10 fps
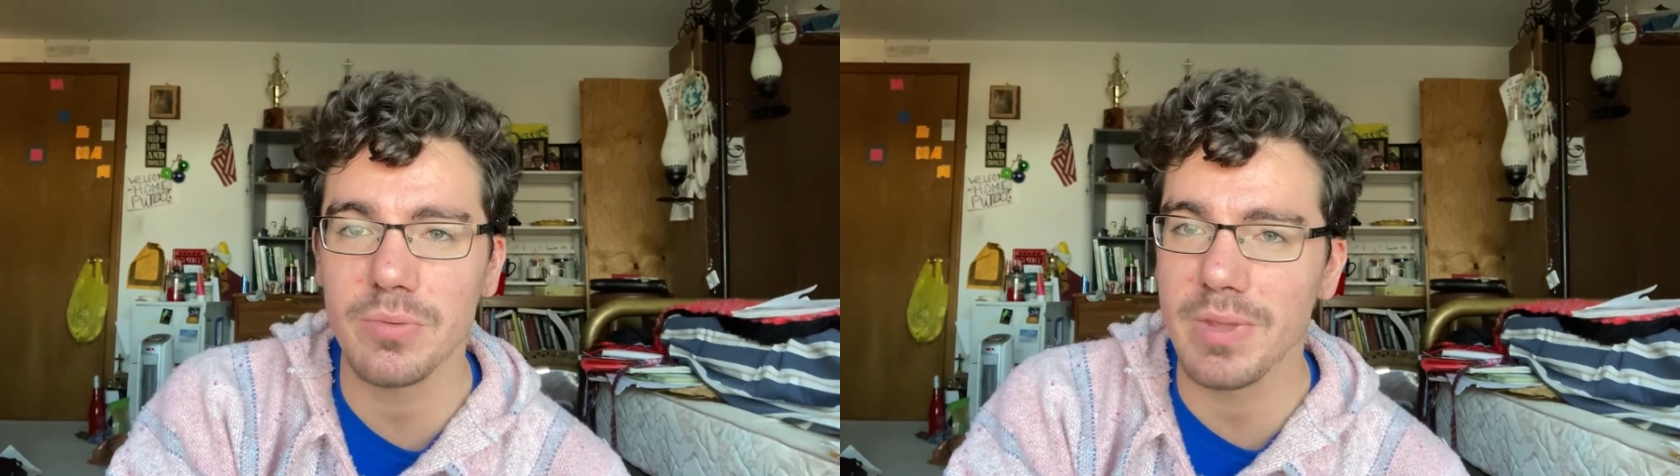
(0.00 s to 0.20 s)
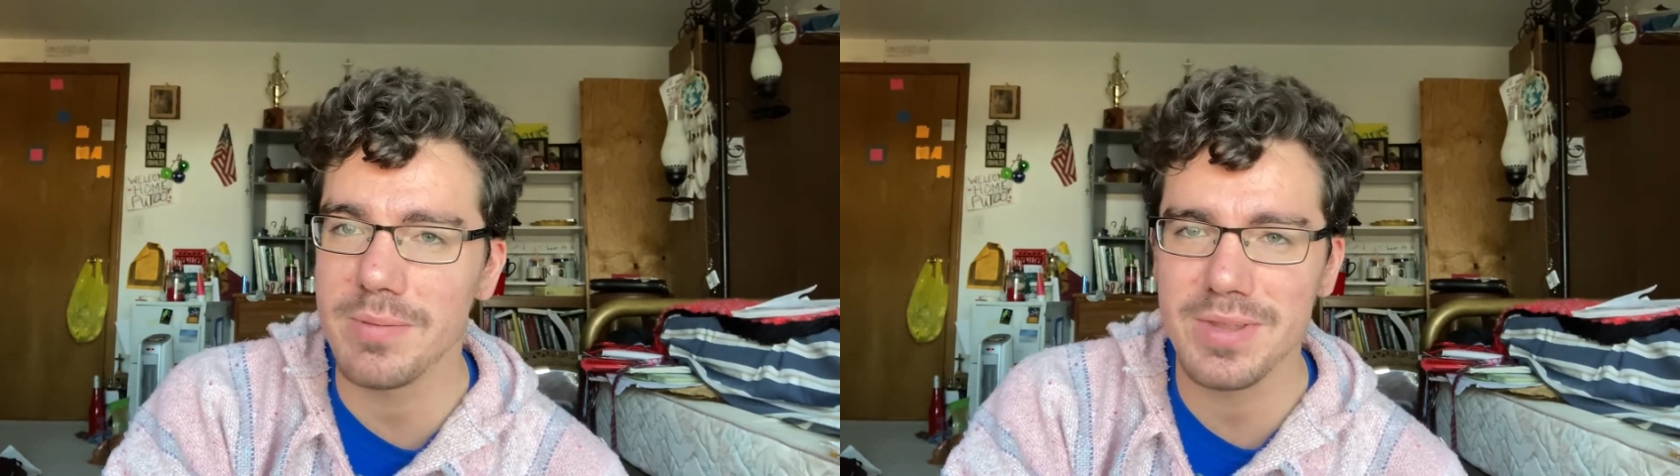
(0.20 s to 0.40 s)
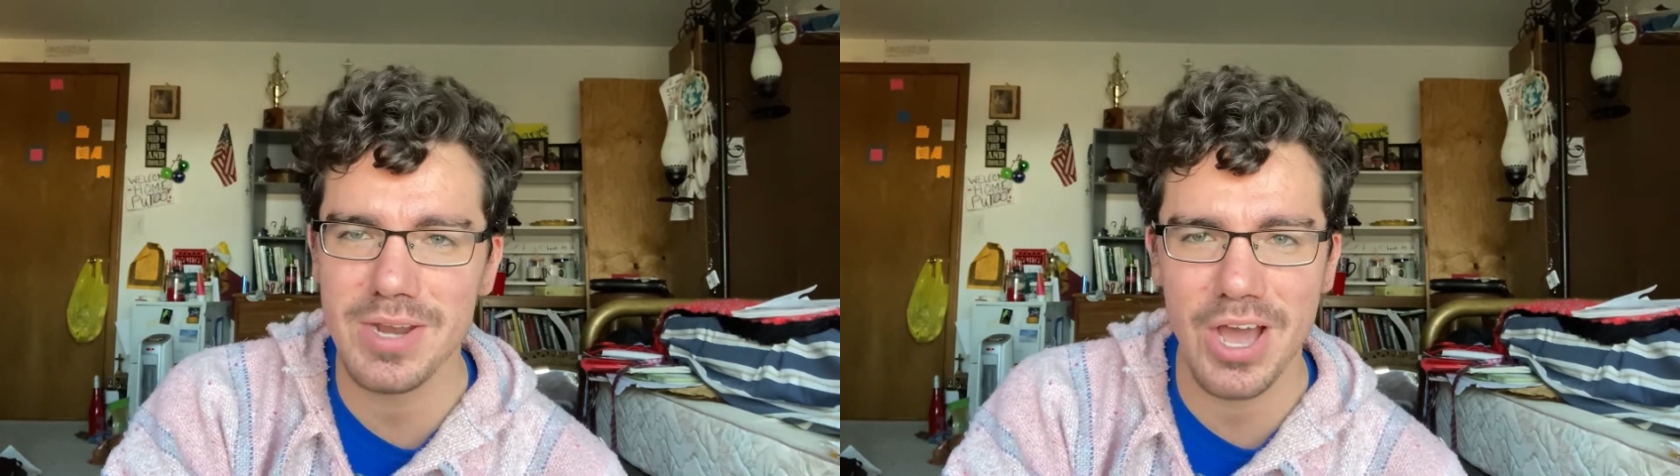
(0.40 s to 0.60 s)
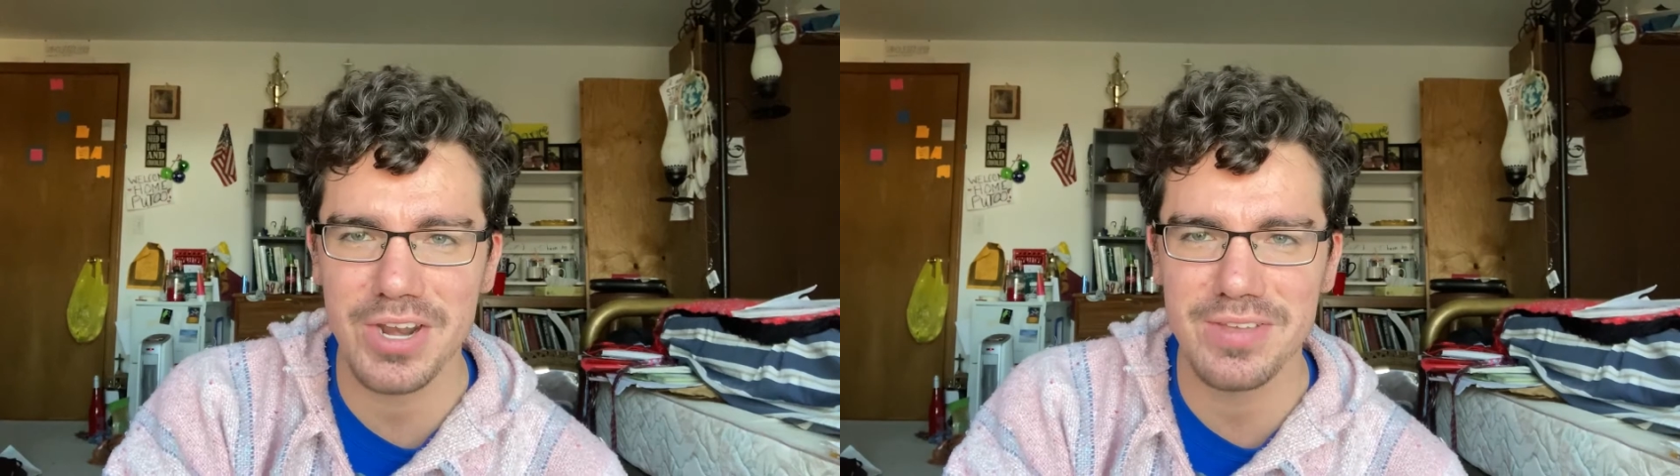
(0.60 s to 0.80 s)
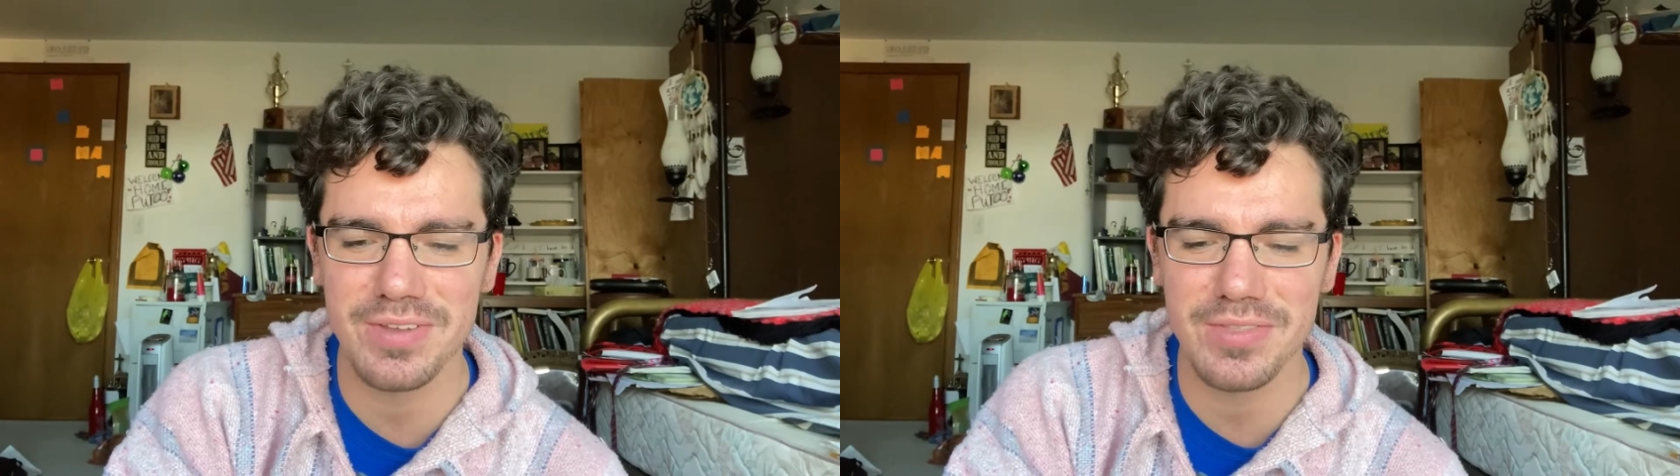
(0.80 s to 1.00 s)
maybe not
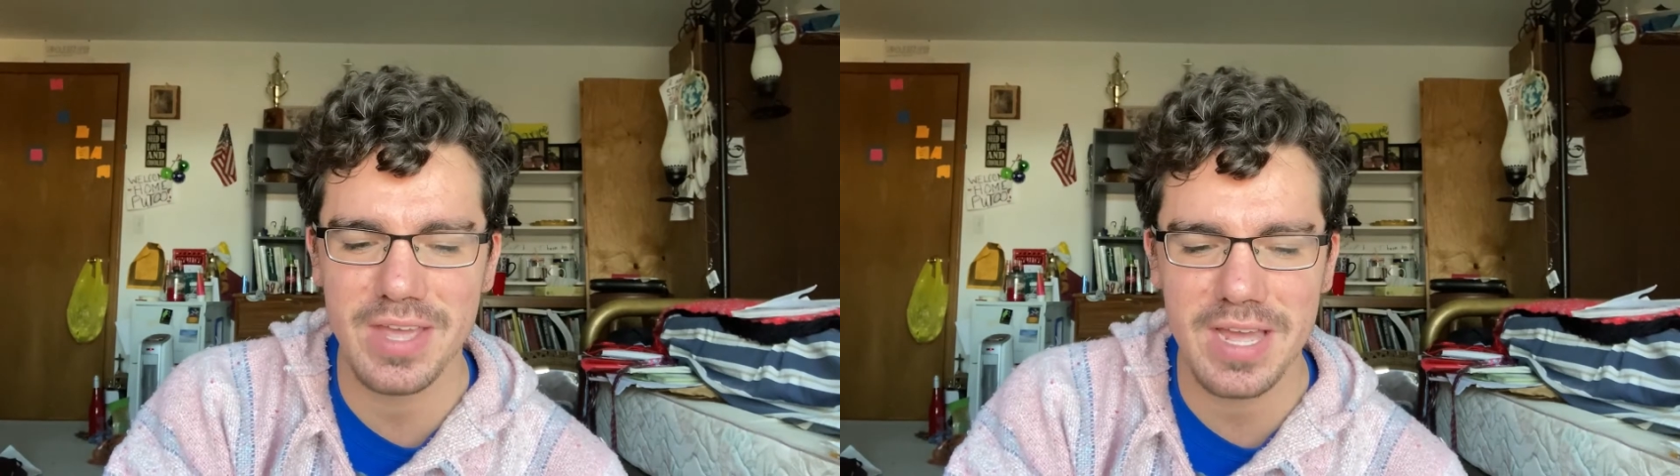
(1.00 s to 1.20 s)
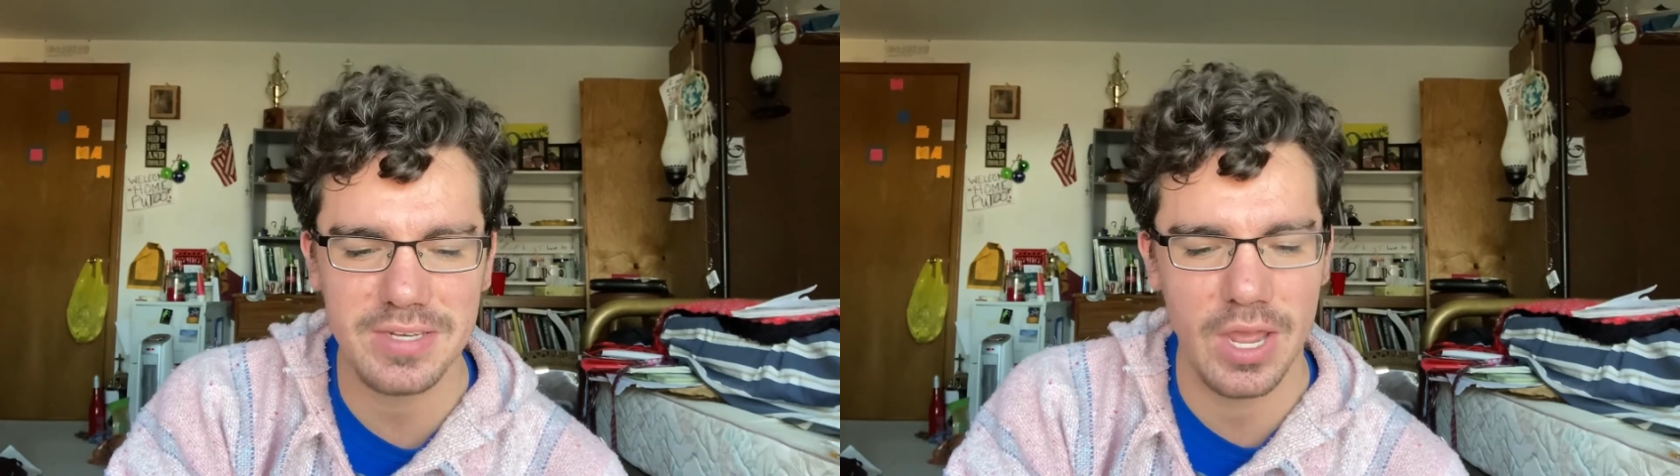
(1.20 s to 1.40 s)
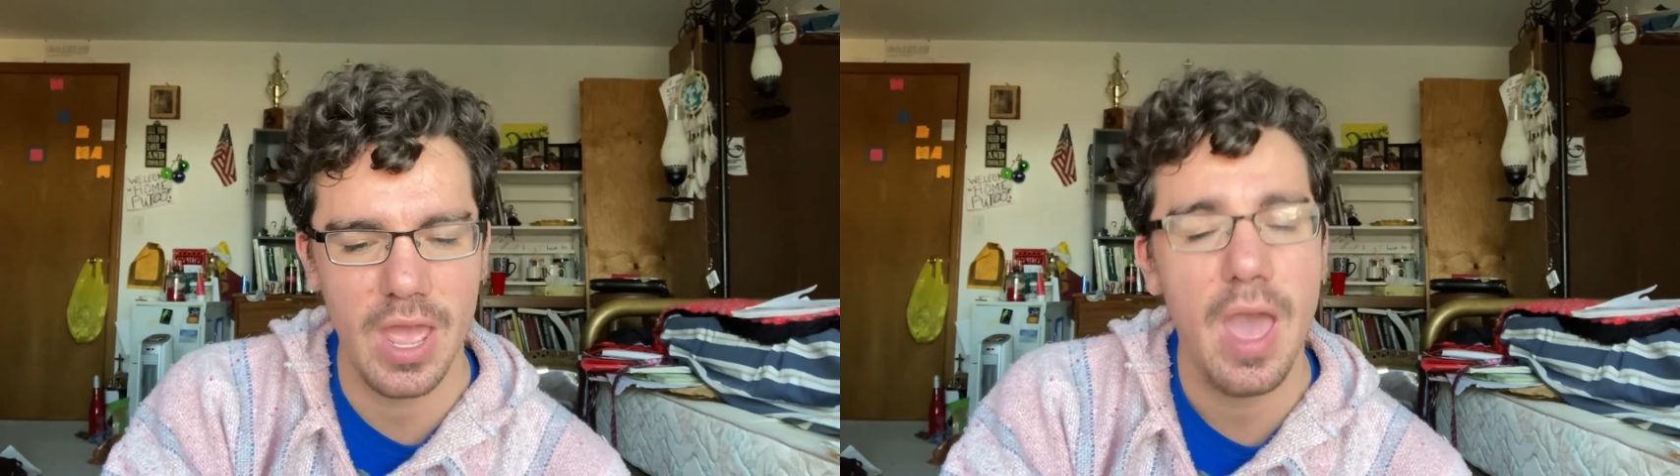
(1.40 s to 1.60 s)
even that.